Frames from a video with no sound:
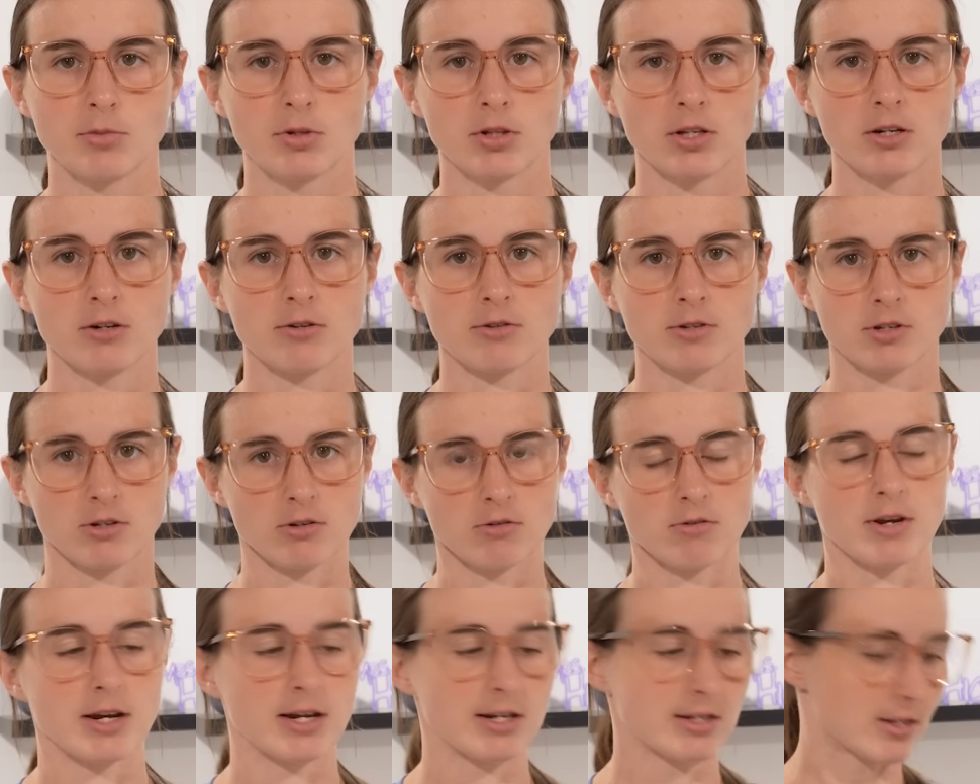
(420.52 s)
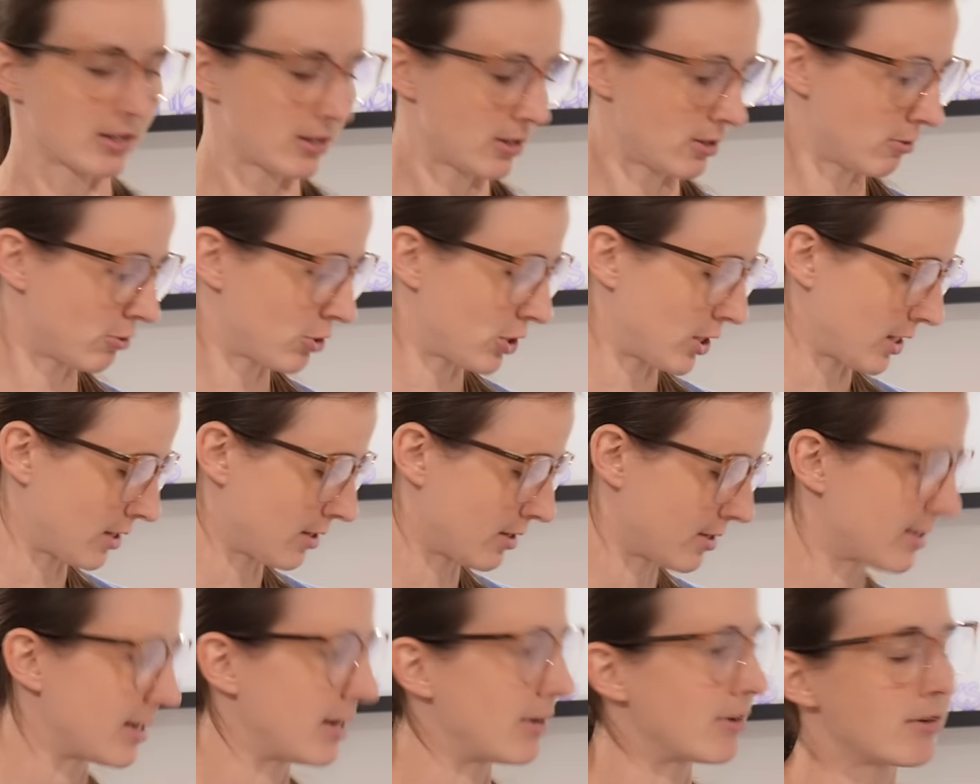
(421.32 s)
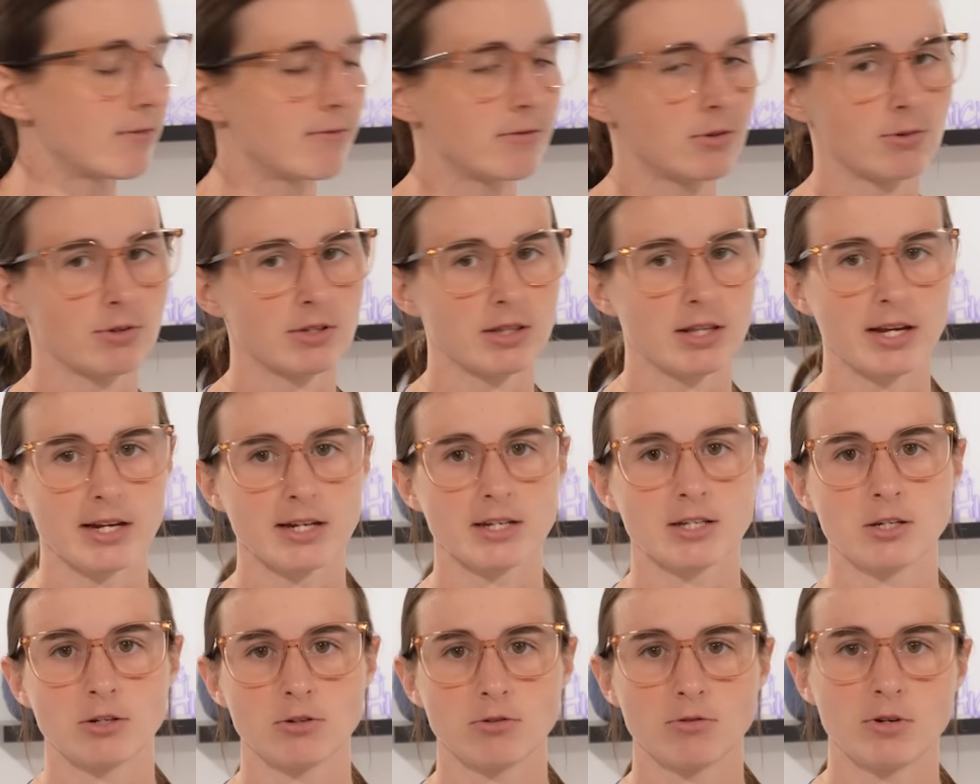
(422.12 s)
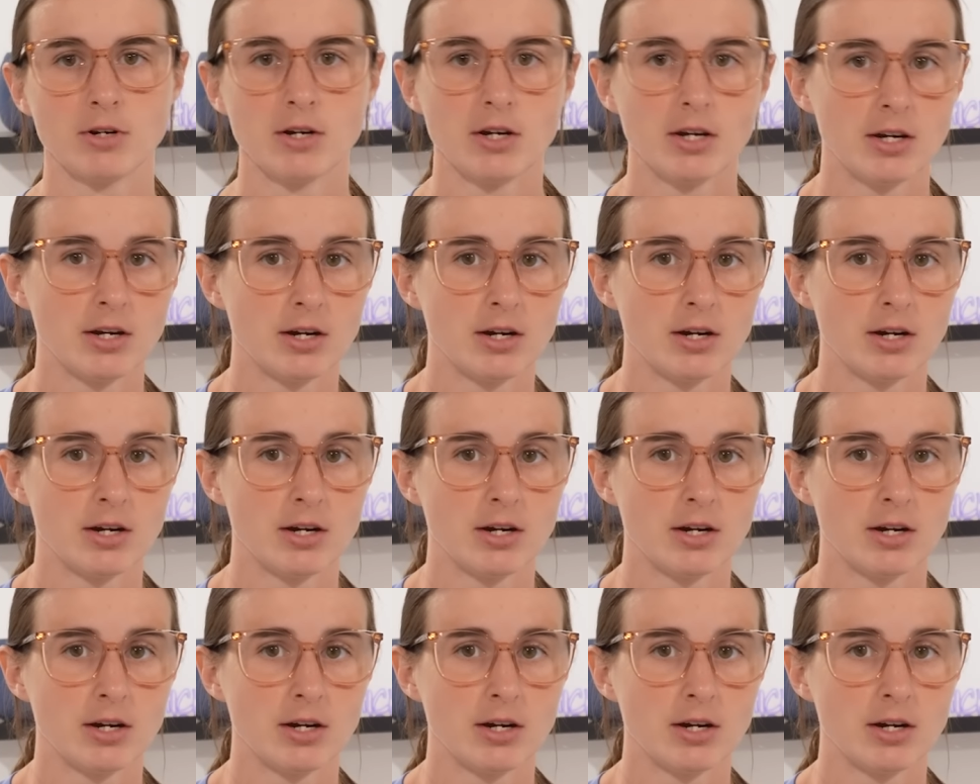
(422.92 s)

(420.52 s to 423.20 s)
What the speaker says: below so you guys can go check this out if you would like to.